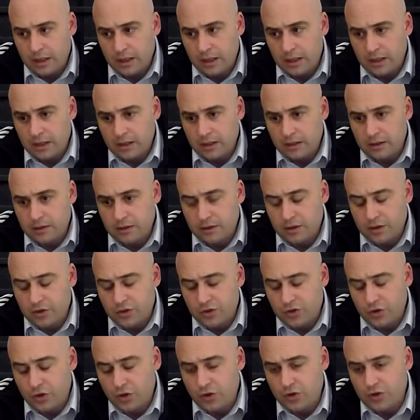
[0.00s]
uh,
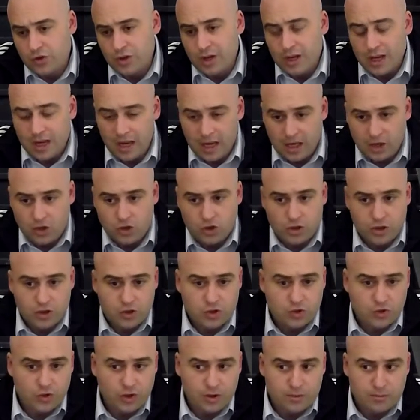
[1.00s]
concerns, ancient
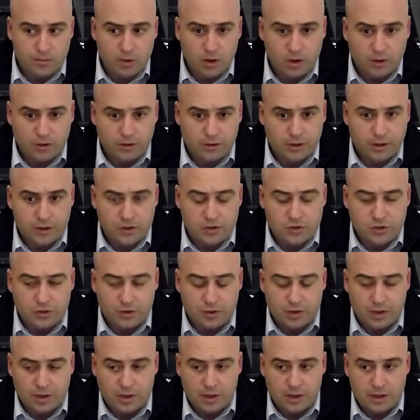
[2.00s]
history and modern
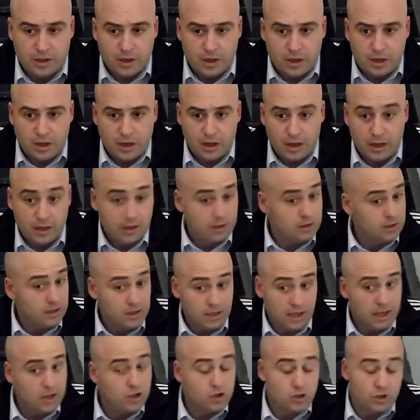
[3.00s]
history, and
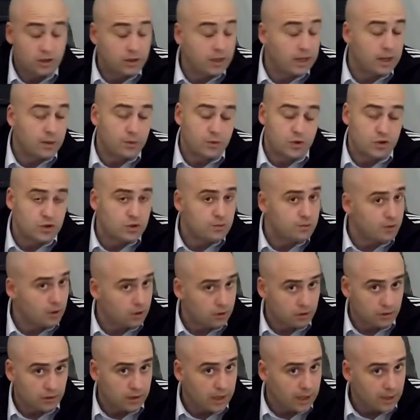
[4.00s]
indeed ancient languages and
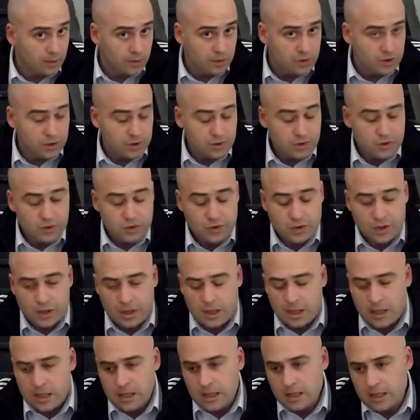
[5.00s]
modern languages,
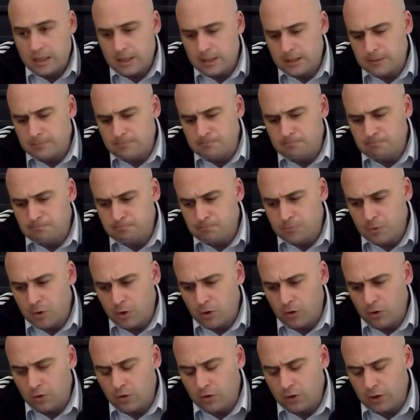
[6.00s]
um,
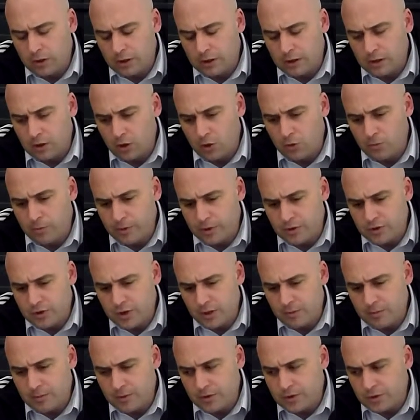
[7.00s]
all, uh, all
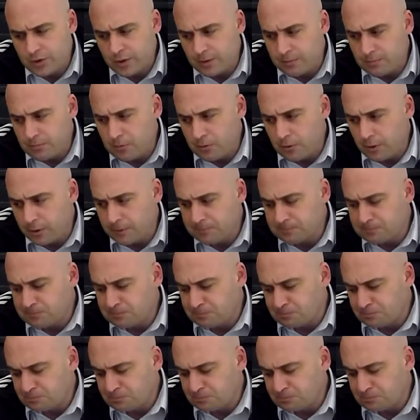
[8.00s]
mixed up at the same point.